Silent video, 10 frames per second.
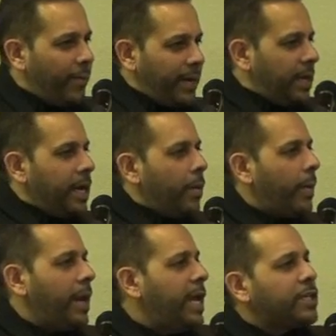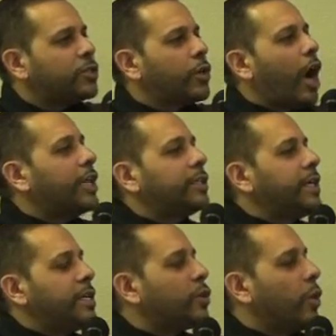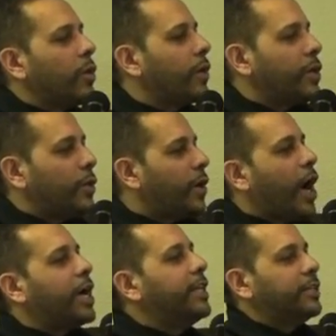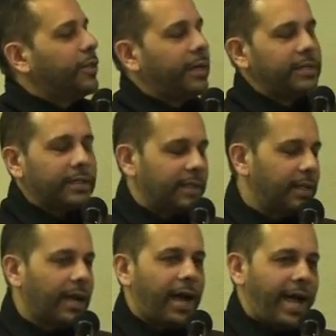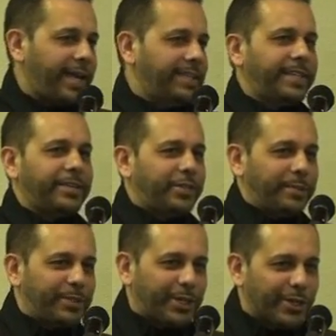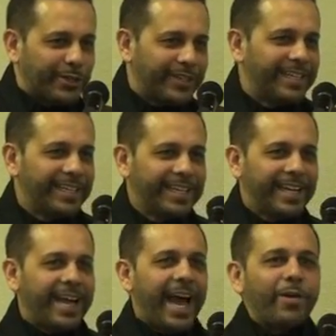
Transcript: God. When, when he, got, he saw, you know, God in the dream, I said, I can see dreams too.